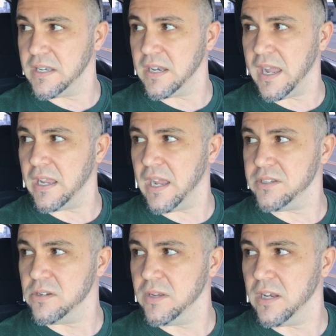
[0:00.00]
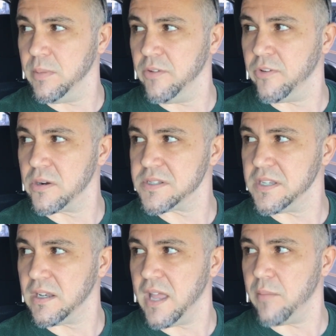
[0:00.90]
and I do need to be
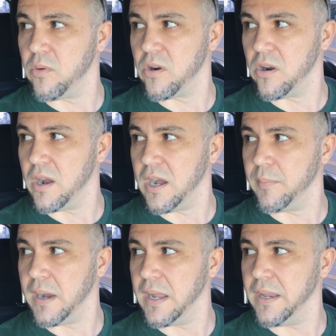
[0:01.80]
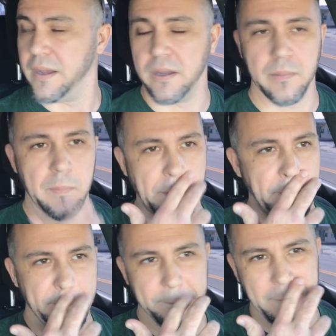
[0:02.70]
focusing a lot more on
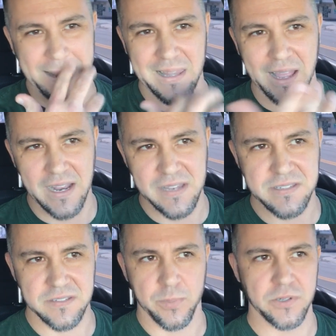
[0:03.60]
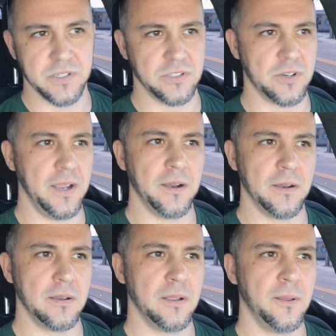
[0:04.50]
my clients as a personal trainer.